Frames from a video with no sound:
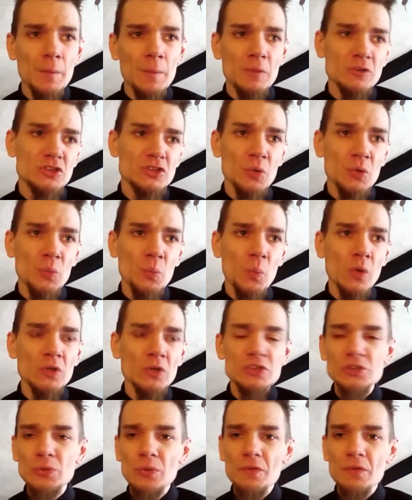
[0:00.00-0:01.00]
So
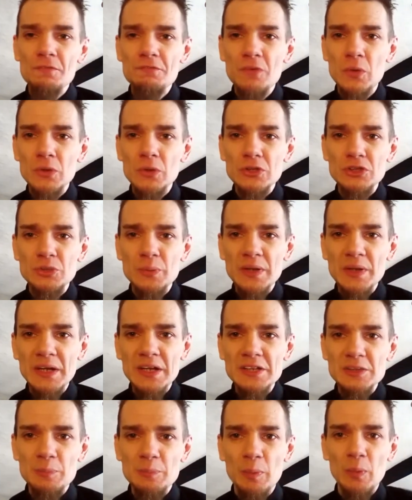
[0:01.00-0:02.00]
what sort of force do we
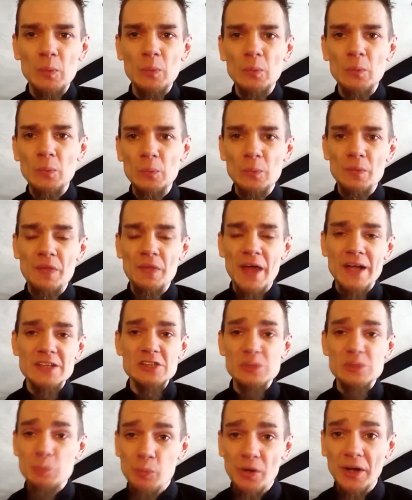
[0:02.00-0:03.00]
need to pull that
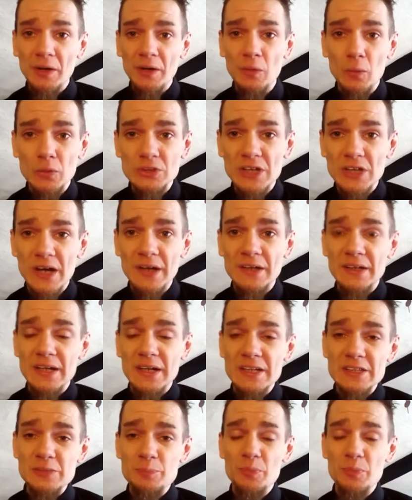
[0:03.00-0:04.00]
spring or tighten
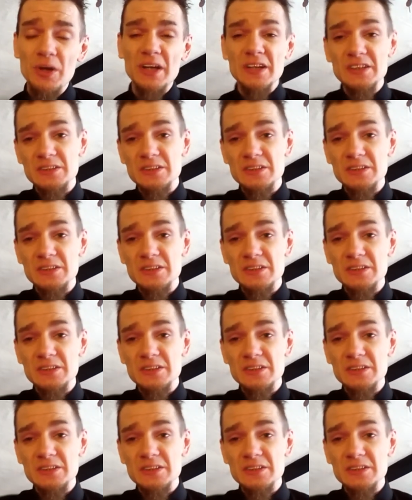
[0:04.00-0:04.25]
that spring?